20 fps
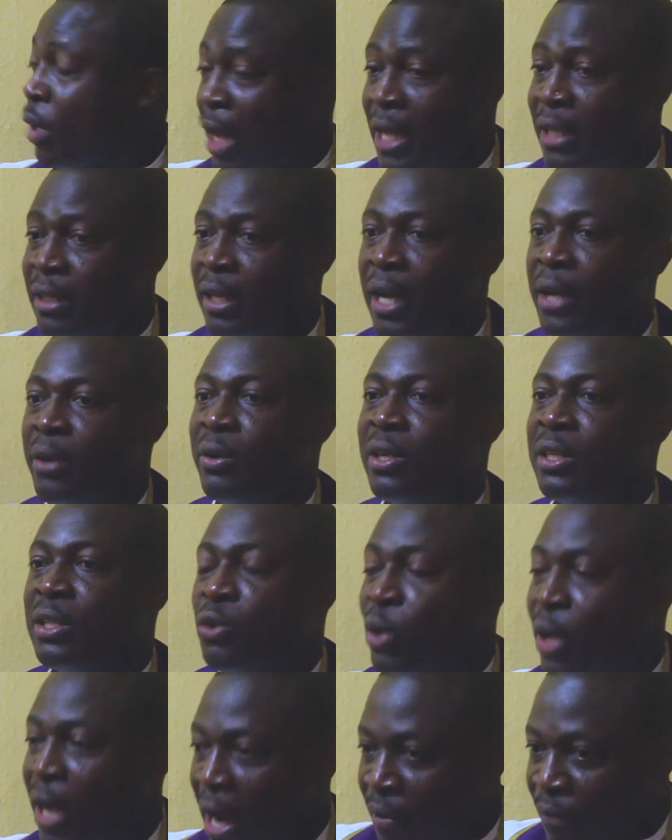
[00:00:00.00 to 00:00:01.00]
You can tell God,
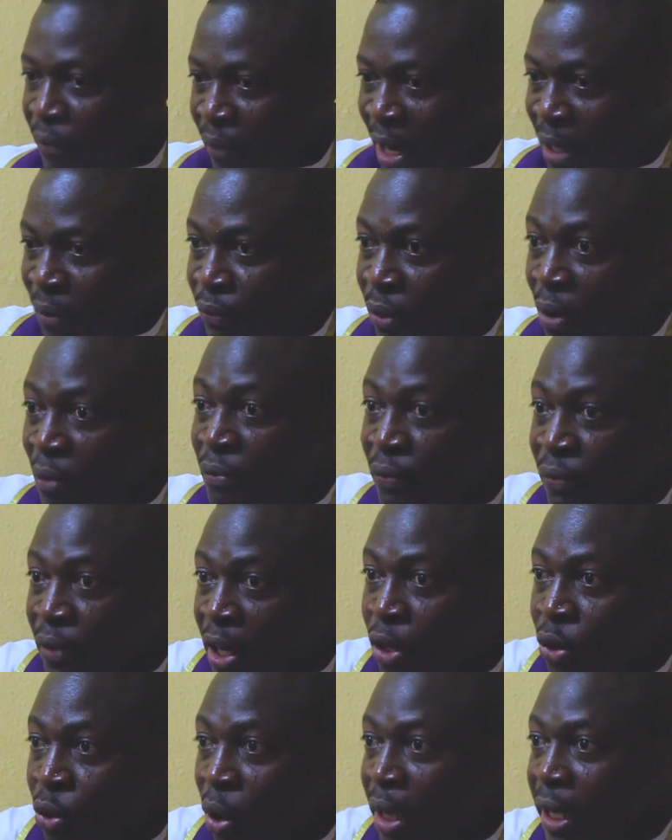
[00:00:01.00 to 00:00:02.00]
you can fast from
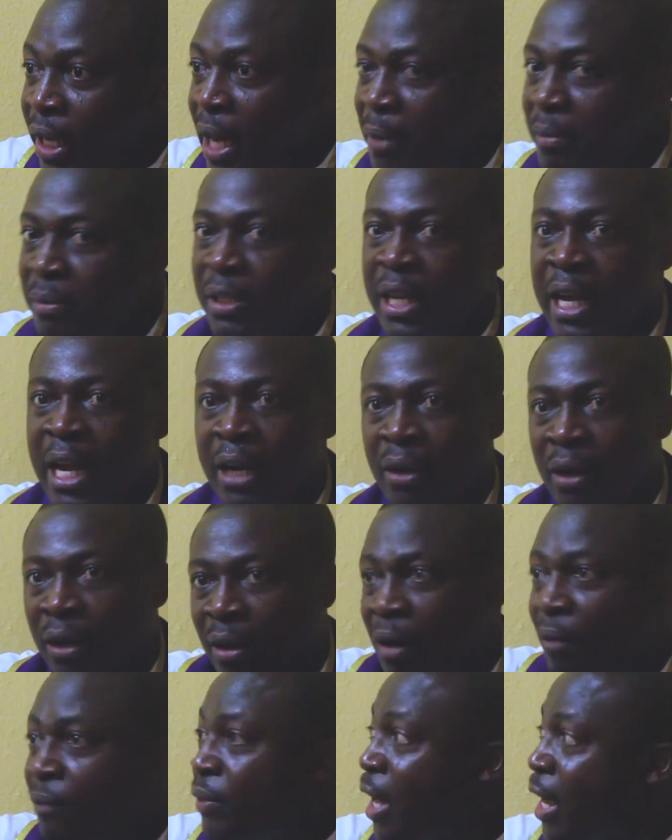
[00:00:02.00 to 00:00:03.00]
video games. A lot
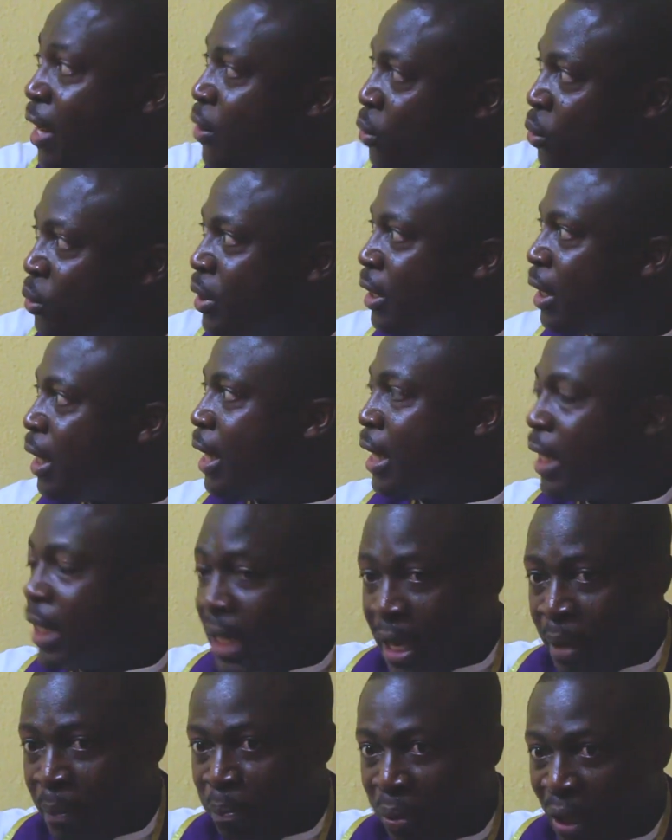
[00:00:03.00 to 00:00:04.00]
of the youth,
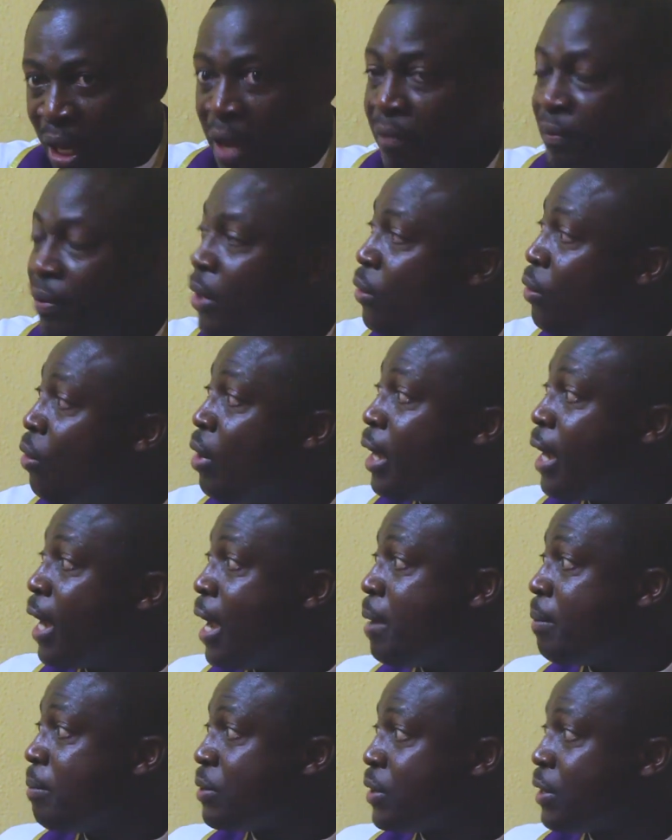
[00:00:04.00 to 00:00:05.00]
they play video
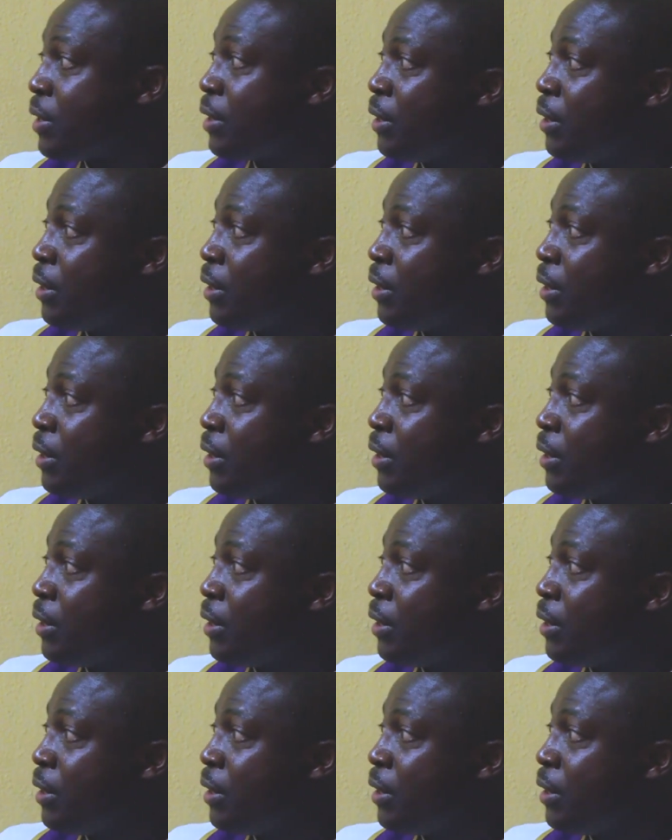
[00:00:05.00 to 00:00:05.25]
games.